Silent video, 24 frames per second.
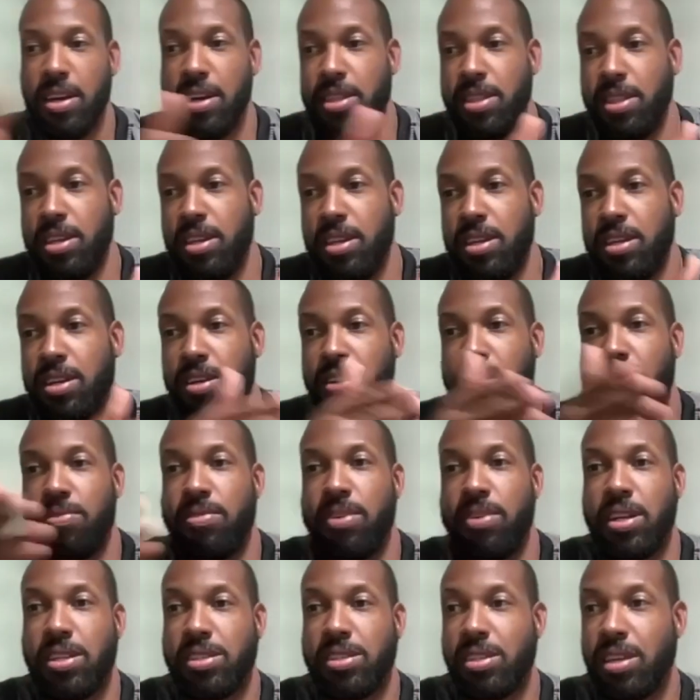And then it
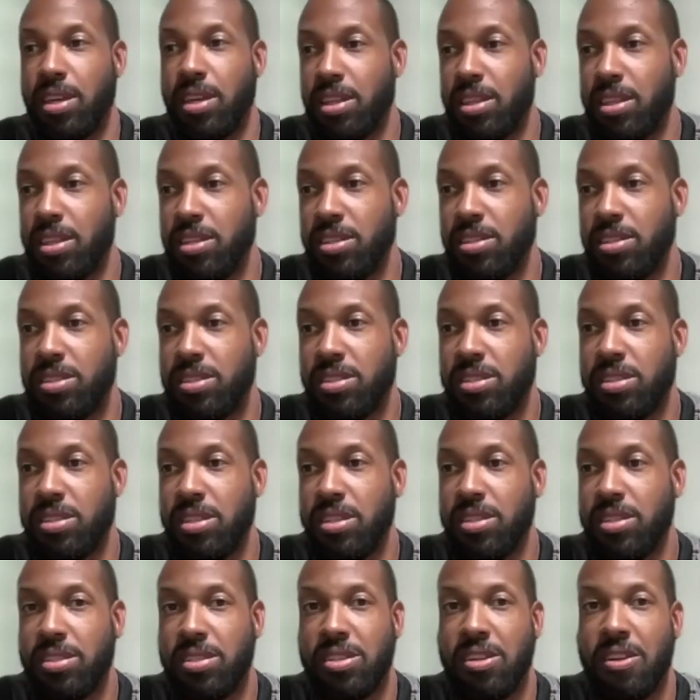creates like
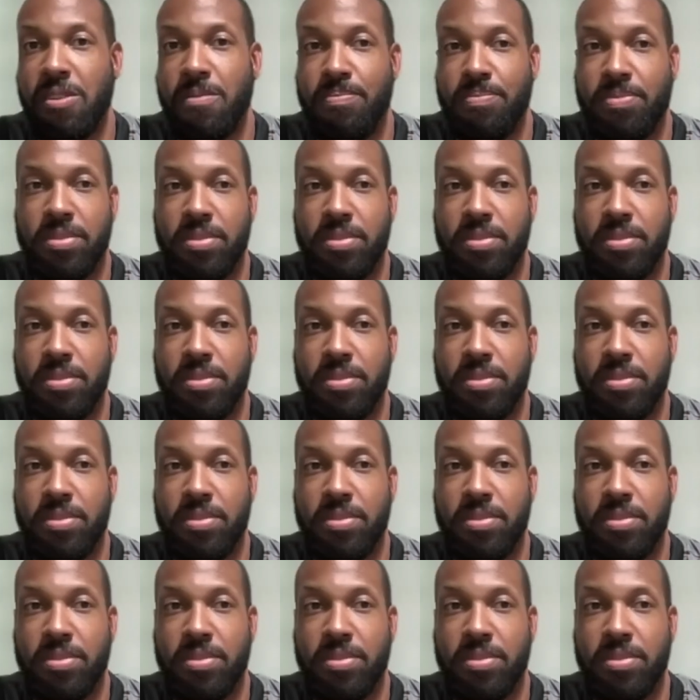this